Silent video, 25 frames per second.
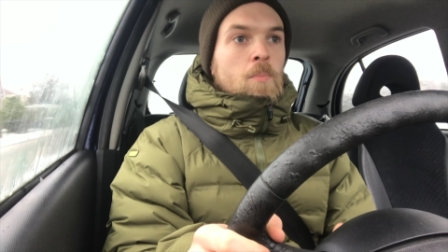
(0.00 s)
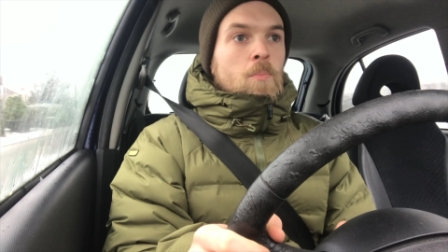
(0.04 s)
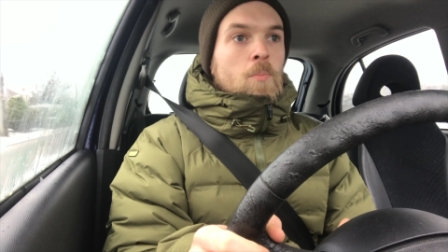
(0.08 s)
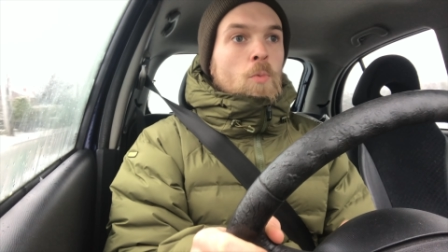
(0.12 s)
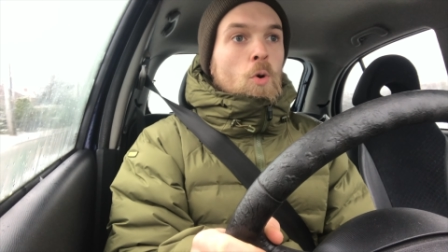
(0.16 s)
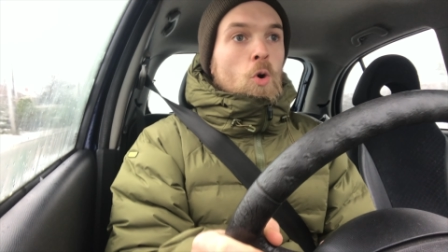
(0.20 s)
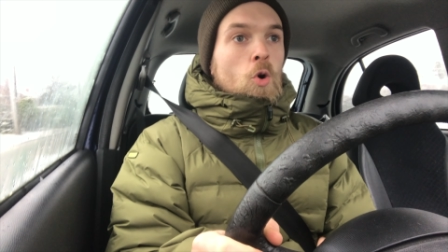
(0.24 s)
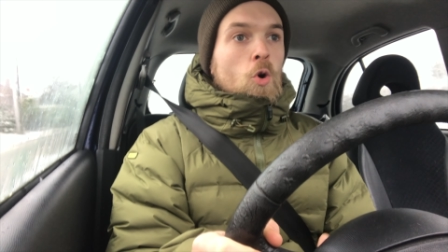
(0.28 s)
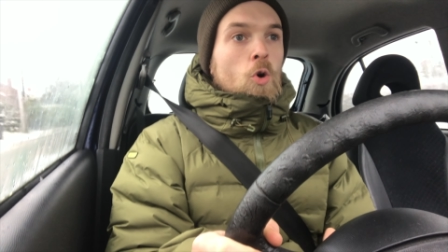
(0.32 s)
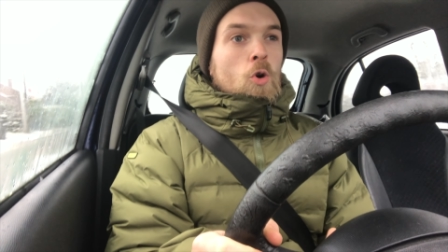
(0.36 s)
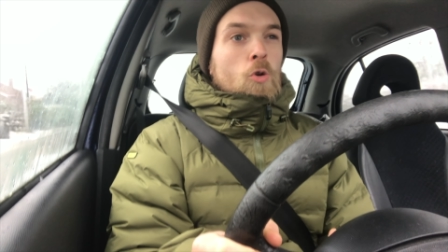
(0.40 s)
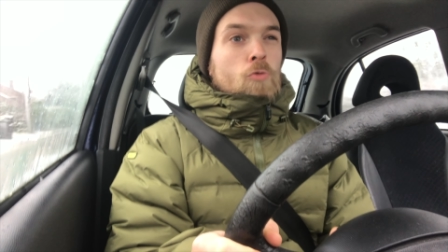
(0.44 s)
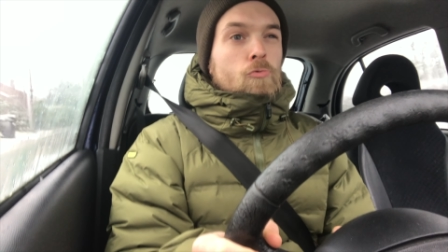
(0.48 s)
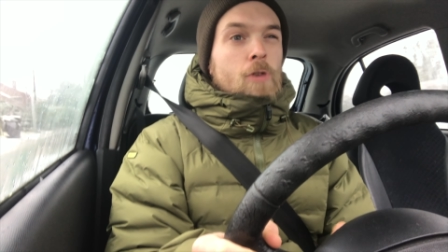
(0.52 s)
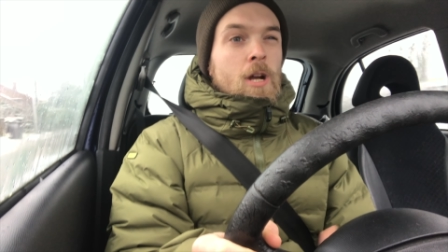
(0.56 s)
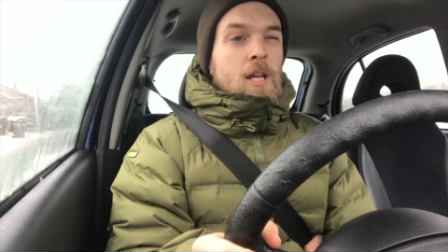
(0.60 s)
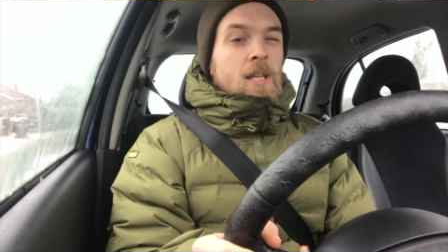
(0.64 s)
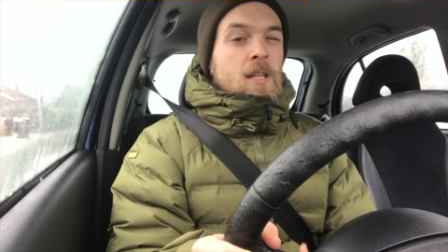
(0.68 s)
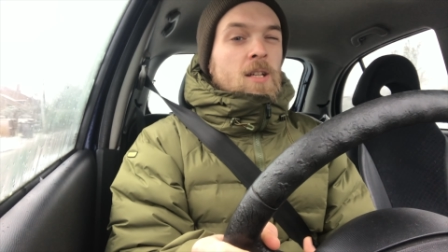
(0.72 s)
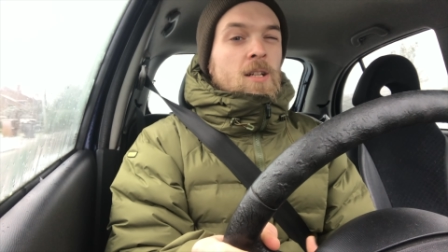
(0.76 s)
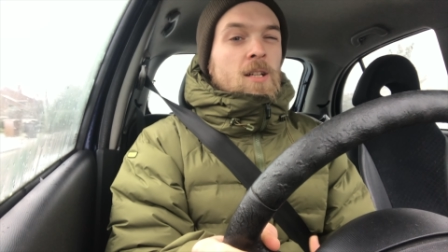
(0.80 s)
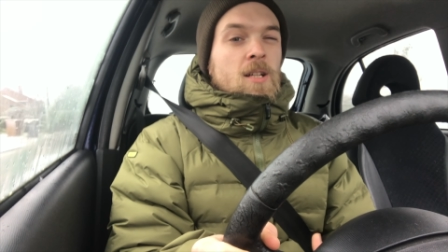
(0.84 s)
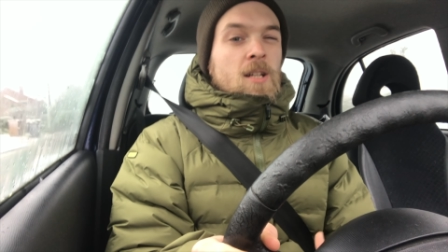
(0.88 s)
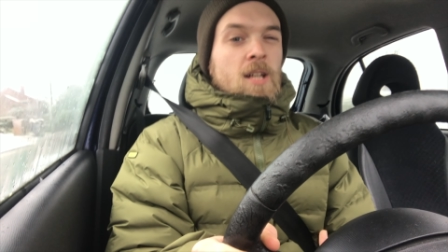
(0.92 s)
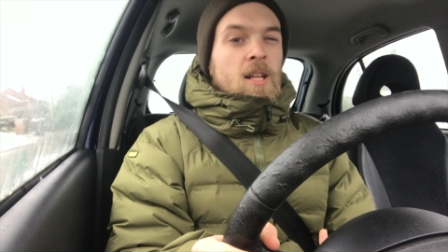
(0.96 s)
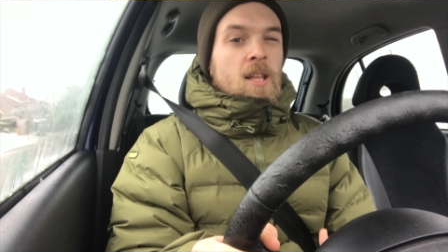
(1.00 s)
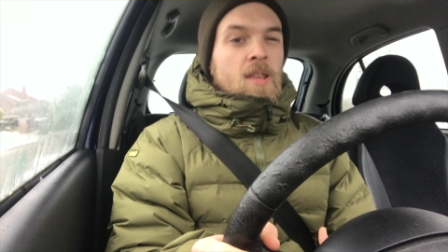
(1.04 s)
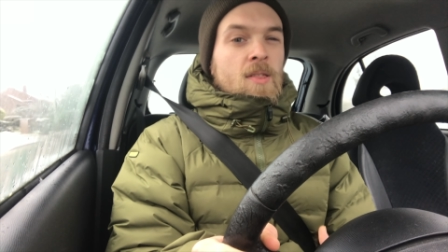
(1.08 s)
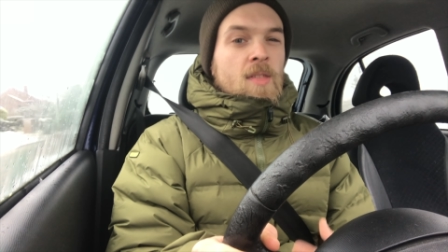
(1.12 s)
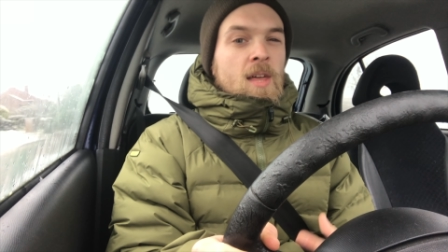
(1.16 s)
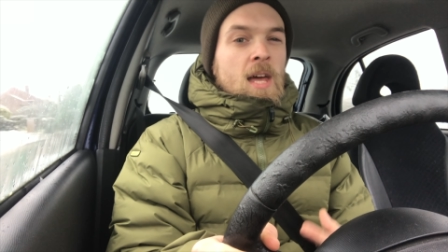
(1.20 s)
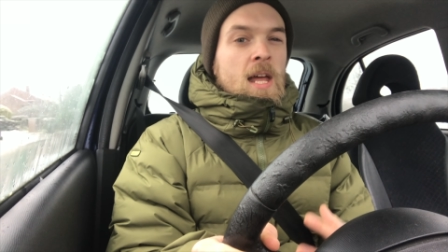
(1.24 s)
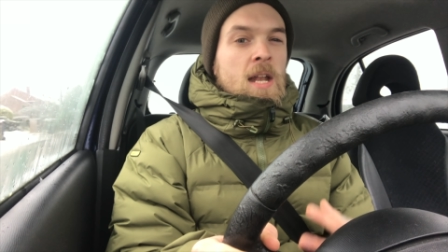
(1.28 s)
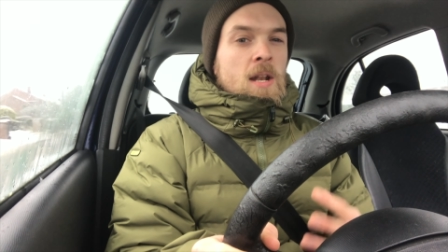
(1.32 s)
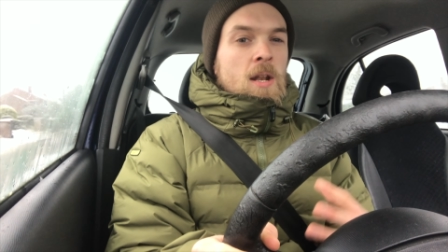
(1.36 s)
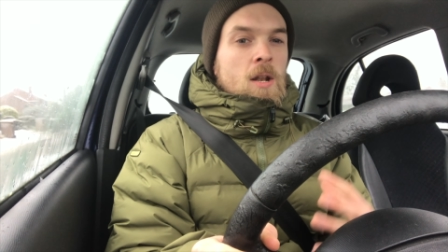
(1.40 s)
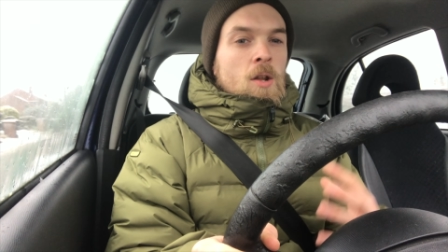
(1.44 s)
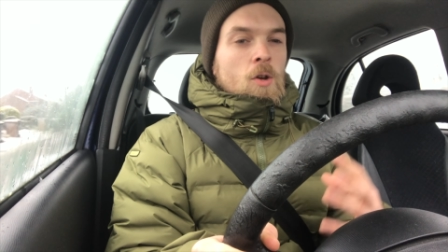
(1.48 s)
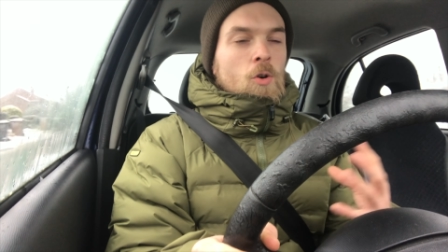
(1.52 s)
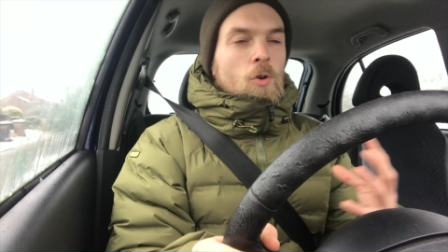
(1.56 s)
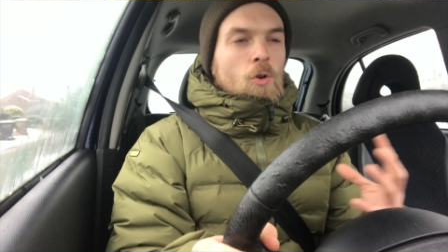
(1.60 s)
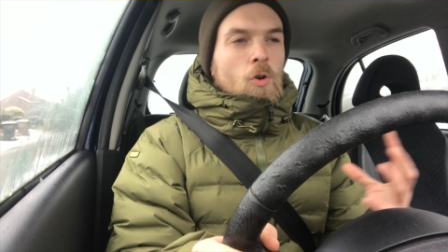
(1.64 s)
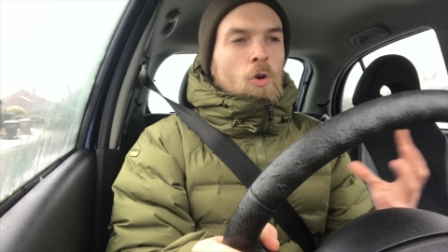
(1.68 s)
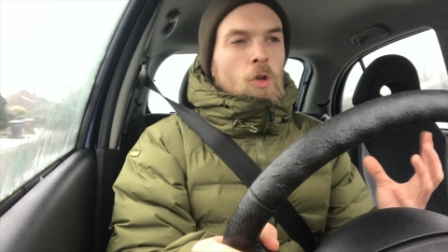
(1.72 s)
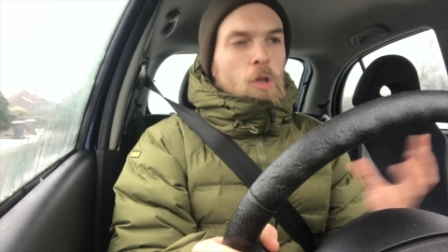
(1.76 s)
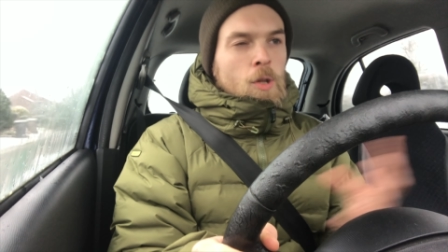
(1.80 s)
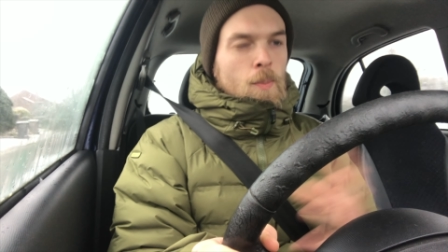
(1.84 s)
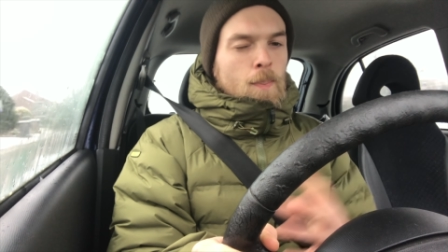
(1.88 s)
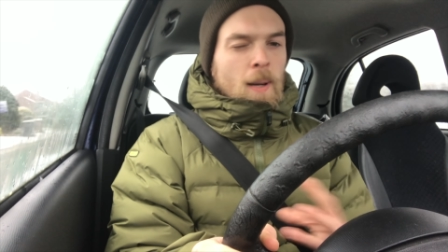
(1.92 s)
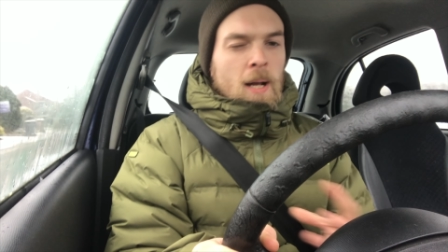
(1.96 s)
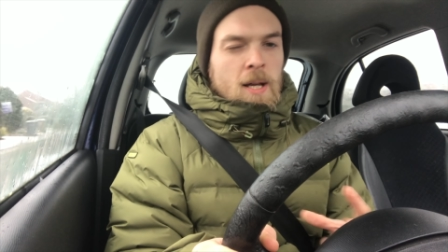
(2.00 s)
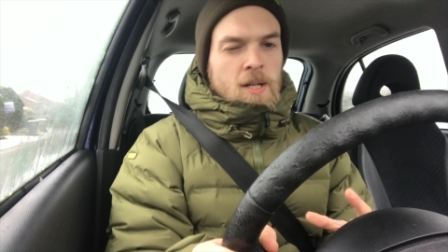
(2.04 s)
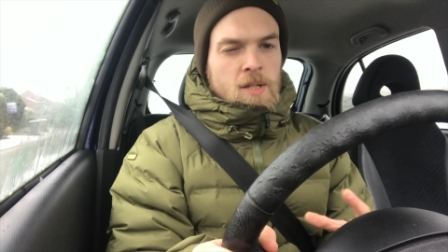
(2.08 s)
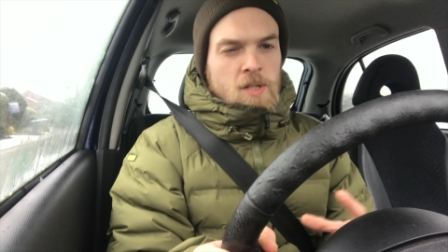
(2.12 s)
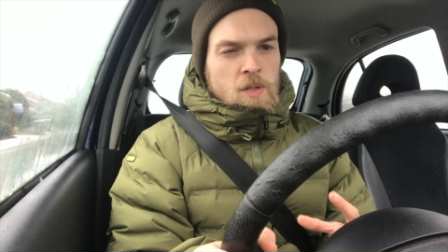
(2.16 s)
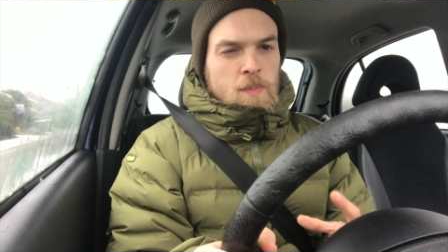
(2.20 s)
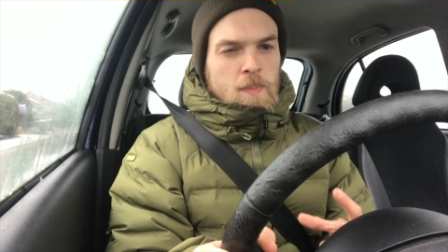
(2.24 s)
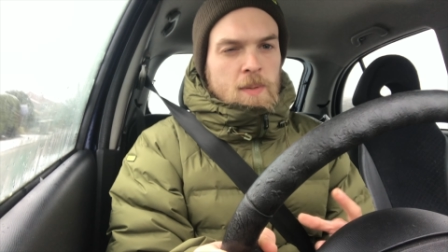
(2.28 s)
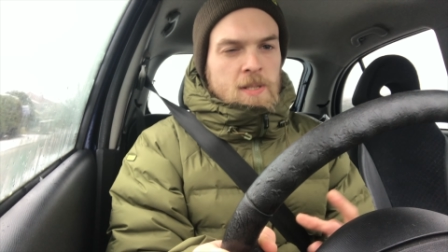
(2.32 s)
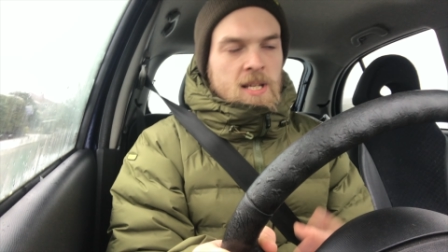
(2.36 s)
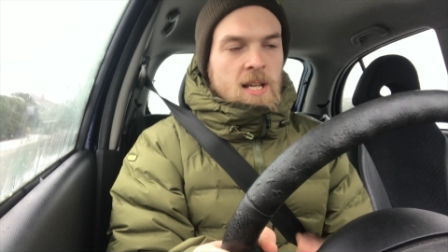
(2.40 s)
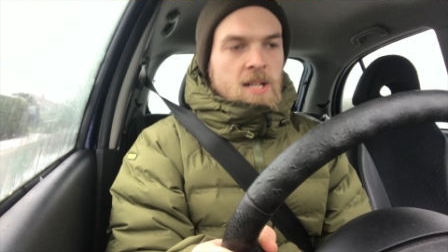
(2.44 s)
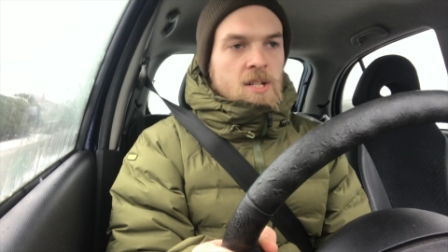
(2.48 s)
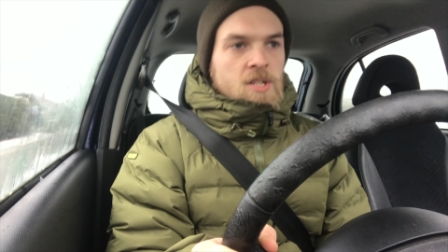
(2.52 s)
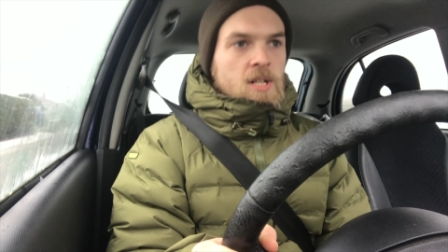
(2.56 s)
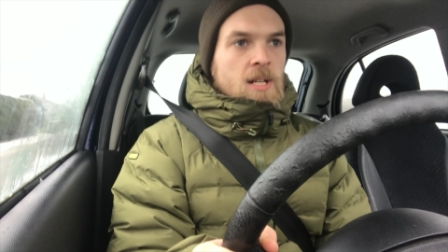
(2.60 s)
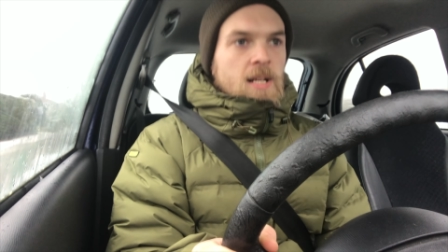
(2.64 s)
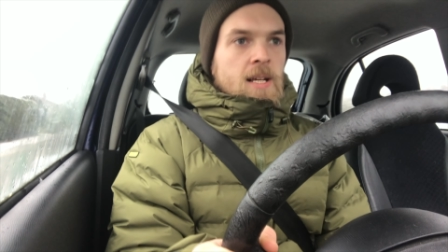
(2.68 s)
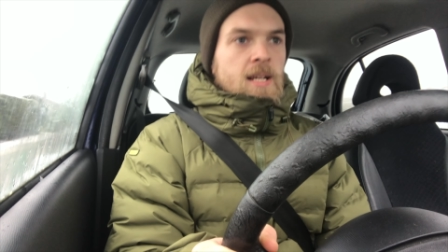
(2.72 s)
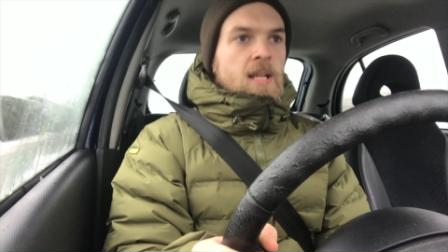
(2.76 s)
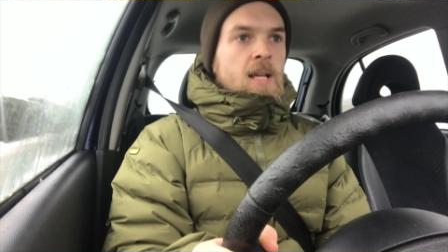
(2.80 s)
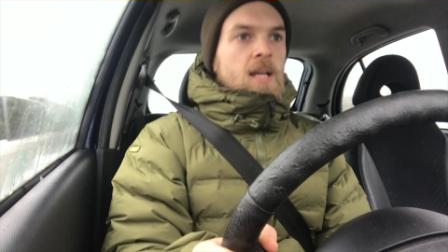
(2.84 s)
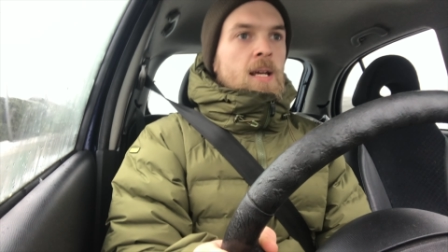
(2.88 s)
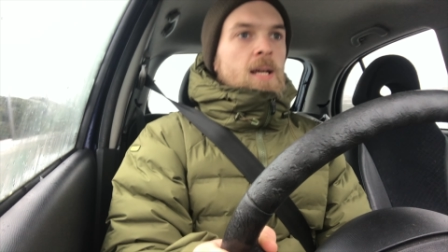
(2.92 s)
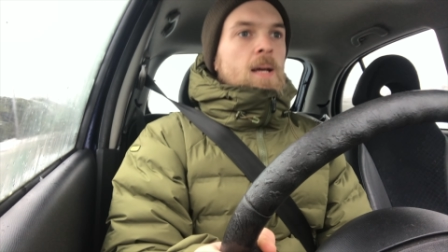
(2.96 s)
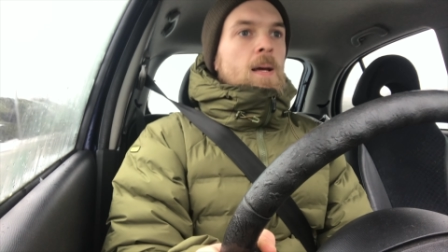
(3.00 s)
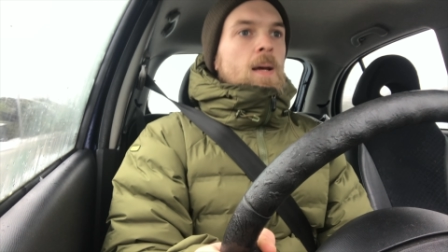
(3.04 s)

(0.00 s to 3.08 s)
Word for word: more regularly than other places potentially.